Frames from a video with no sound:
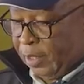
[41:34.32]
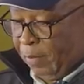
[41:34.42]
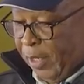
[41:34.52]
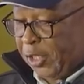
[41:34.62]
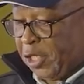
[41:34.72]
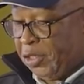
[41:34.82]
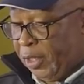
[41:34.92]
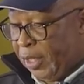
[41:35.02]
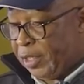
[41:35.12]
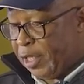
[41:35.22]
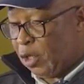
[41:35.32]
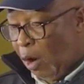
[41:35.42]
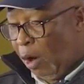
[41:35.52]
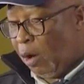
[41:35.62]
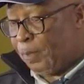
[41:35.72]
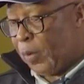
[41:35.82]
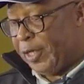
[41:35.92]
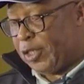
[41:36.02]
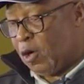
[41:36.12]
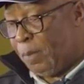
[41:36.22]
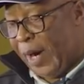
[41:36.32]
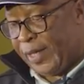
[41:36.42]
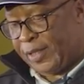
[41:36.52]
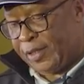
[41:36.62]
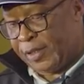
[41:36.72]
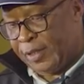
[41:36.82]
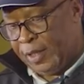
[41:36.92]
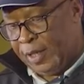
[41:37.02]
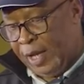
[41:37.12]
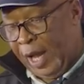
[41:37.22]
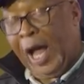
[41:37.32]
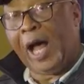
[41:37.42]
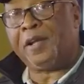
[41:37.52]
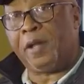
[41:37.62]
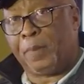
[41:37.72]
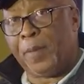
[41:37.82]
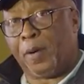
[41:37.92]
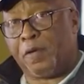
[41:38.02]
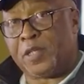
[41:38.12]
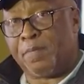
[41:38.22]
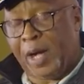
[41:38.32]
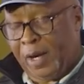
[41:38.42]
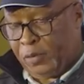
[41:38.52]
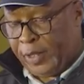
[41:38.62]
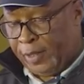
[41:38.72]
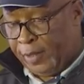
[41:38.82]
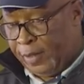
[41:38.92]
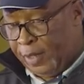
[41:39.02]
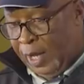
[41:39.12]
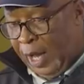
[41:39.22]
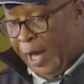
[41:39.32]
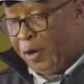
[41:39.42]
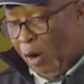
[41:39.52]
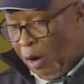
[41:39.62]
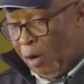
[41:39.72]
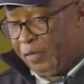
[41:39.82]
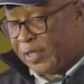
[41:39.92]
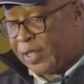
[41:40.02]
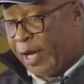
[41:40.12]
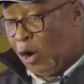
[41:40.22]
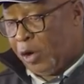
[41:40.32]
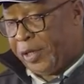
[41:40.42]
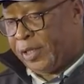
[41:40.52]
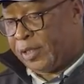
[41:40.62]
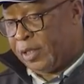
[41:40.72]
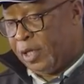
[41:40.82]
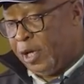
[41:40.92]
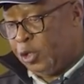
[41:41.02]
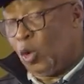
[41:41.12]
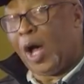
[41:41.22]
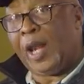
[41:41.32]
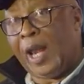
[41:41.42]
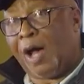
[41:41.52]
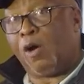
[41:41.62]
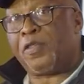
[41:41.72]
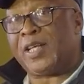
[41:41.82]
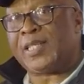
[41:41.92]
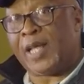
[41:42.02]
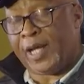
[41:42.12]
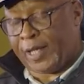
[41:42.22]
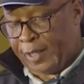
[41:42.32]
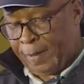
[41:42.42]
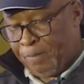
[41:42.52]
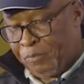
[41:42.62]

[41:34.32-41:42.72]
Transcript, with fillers: The mission urges all political parties and the people of Zimbabwe and all the stakeholders to allow the ZEC